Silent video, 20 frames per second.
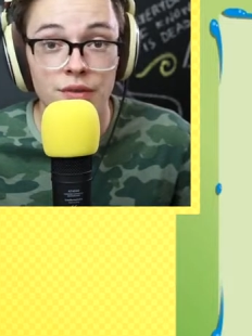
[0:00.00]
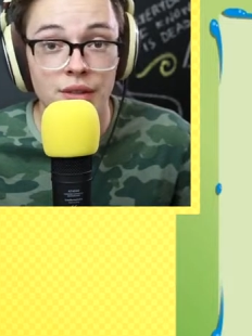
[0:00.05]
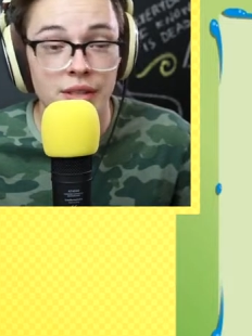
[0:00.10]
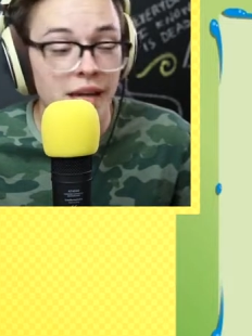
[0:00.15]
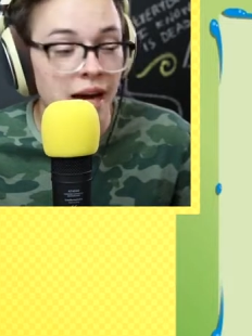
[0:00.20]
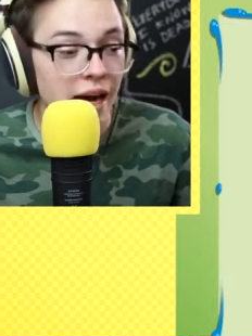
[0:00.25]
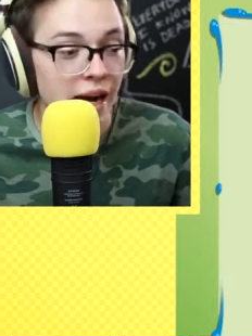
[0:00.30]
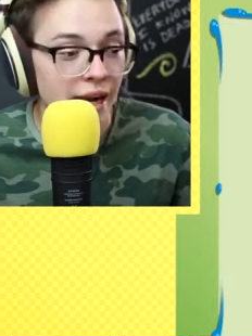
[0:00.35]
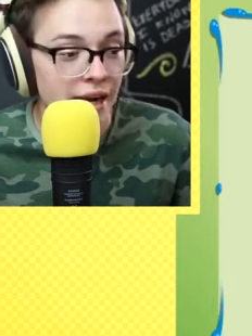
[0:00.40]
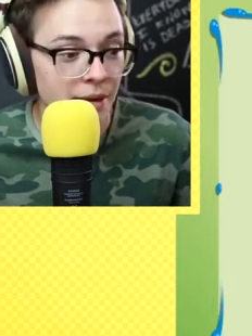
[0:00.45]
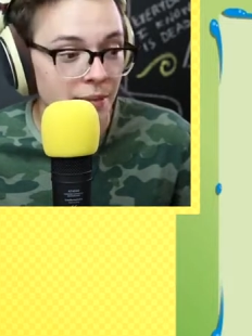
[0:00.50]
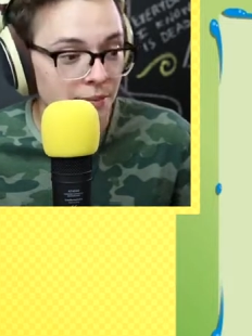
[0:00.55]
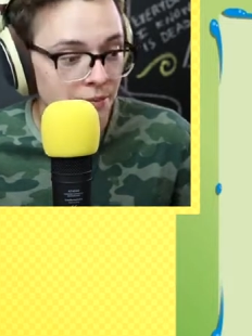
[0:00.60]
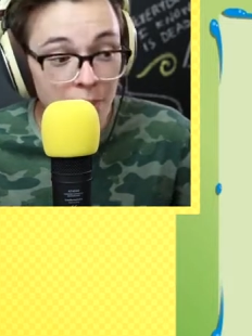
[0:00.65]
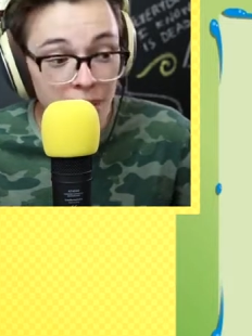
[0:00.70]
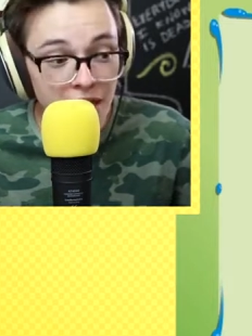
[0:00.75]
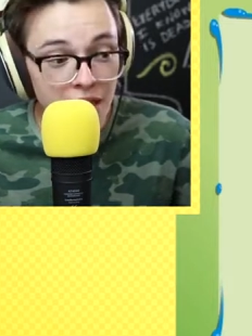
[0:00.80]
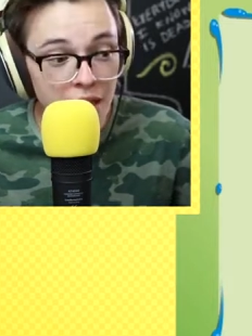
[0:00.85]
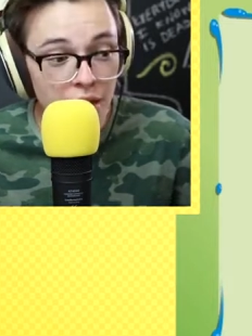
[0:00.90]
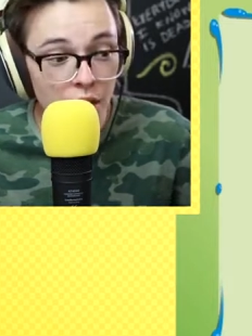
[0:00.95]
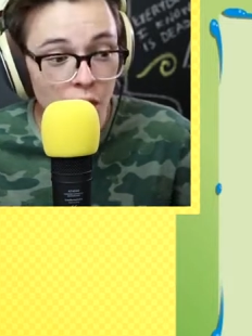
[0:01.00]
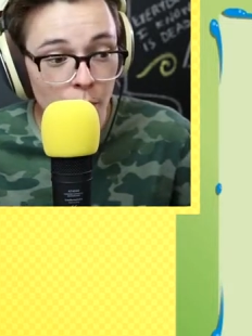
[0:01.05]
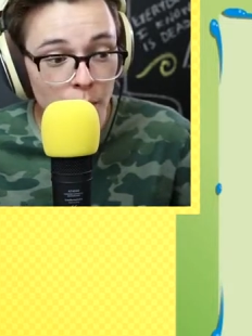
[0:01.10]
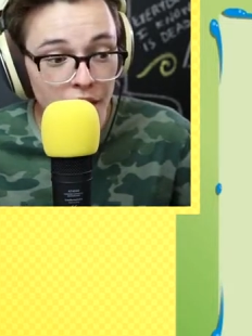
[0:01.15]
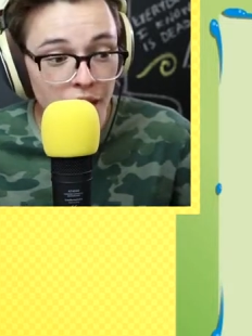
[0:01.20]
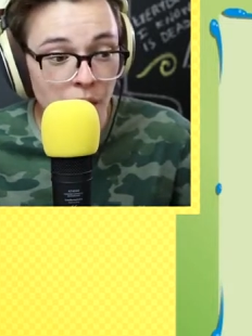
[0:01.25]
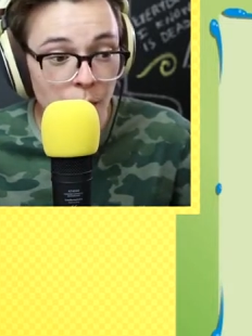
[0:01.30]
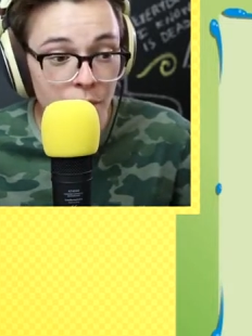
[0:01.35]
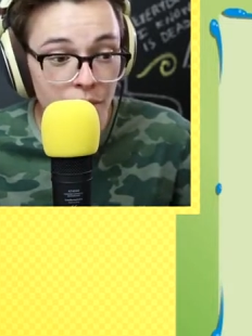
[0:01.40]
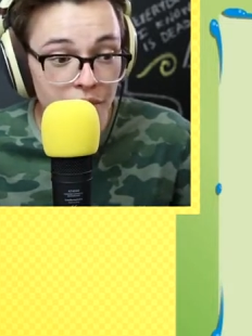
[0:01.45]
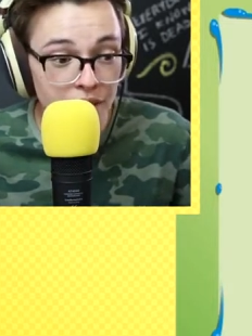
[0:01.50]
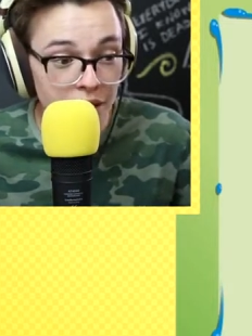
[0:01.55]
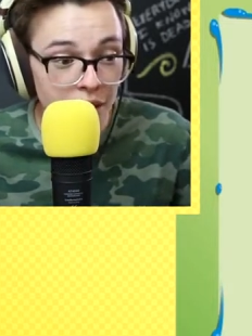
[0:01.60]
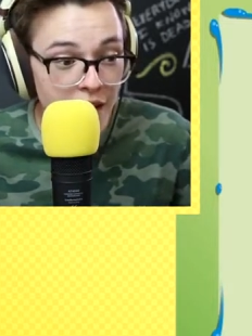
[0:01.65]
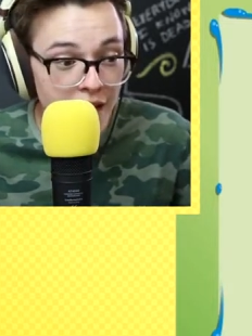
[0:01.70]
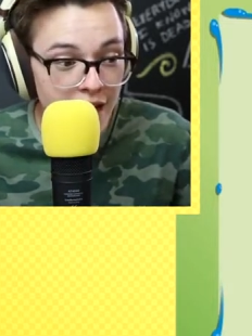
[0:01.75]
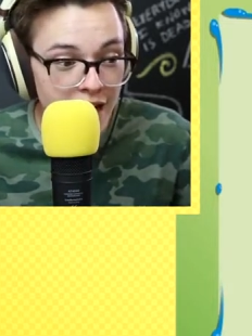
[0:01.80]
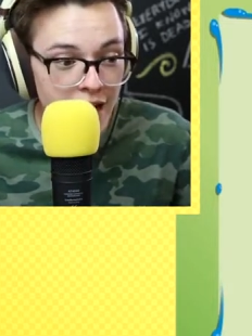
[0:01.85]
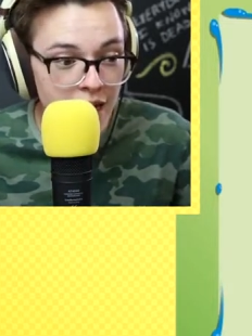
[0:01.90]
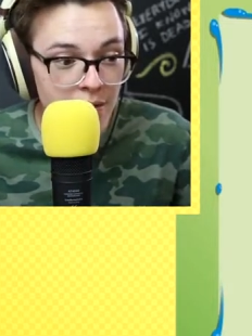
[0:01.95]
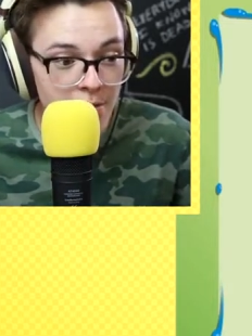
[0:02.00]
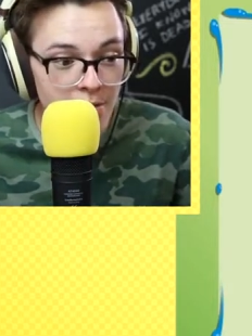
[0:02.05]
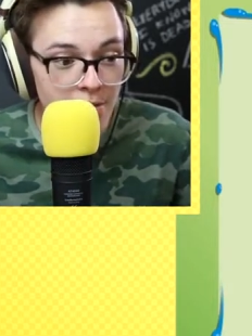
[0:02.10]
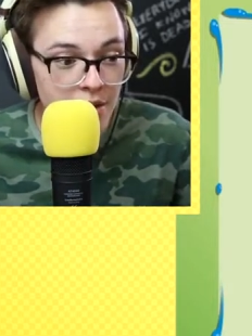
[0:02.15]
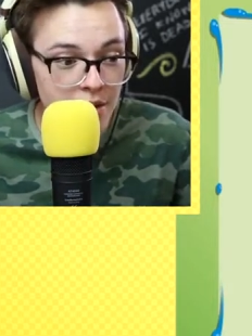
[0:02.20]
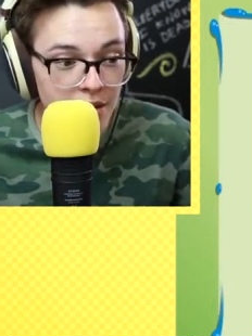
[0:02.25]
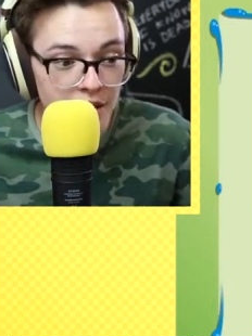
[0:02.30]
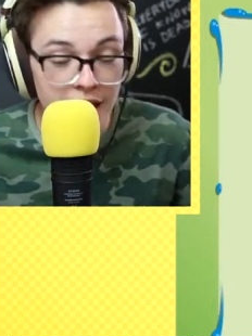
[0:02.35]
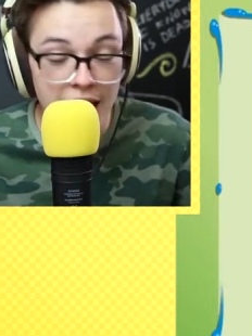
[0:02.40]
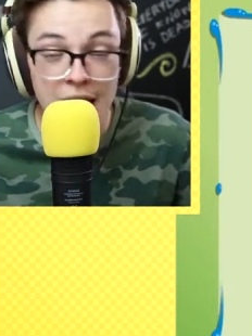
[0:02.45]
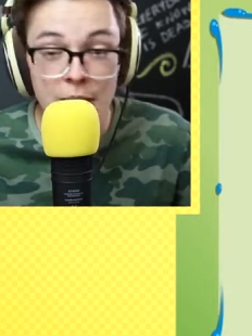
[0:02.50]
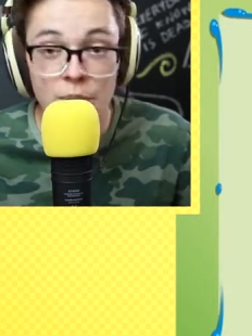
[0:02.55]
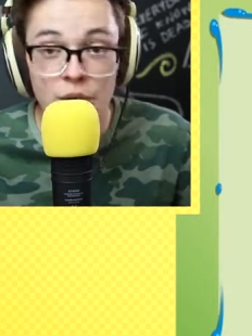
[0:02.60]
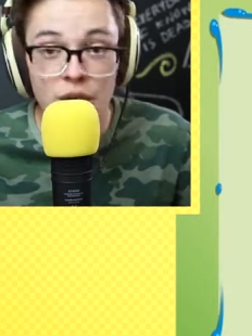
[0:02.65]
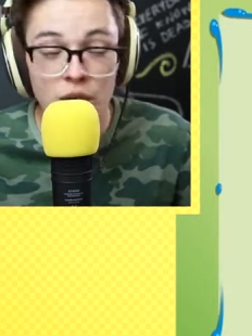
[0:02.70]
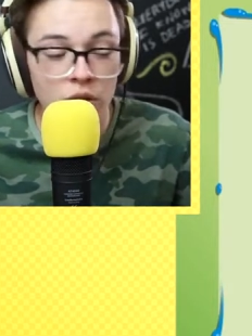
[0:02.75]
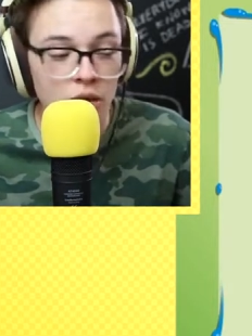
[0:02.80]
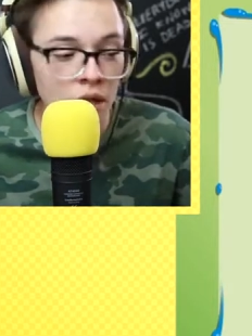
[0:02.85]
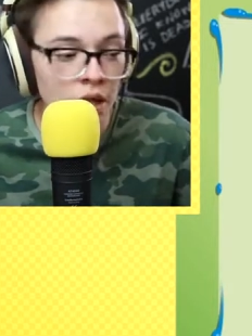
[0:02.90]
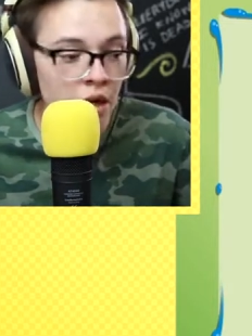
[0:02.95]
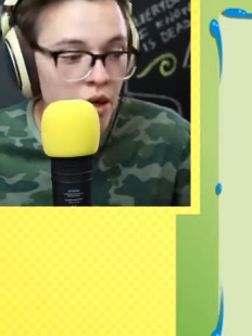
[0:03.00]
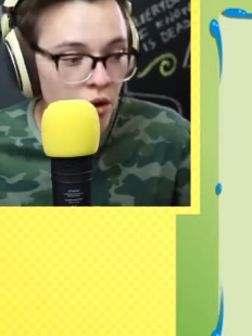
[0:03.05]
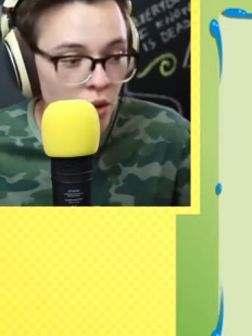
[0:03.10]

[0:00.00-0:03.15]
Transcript: to die. B, opening up with their name, Gabriel.